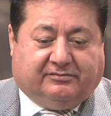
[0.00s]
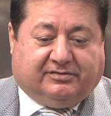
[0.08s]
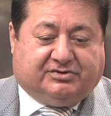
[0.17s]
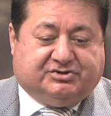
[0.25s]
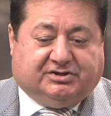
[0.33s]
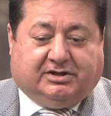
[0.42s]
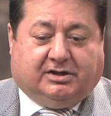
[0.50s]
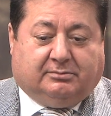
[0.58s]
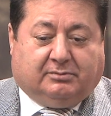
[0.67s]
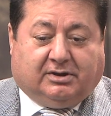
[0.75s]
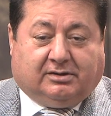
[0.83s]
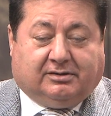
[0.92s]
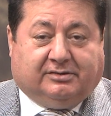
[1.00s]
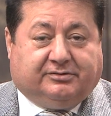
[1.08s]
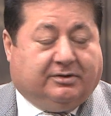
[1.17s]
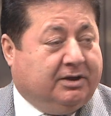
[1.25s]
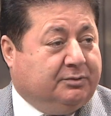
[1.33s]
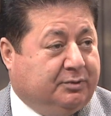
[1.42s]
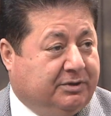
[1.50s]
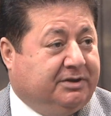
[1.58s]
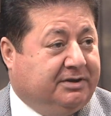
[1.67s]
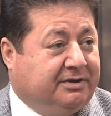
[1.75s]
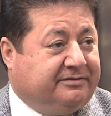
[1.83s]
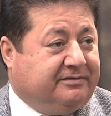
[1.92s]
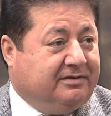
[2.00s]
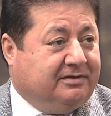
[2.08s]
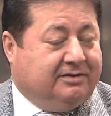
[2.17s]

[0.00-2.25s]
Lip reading: Virginia, and Maryland, and we did.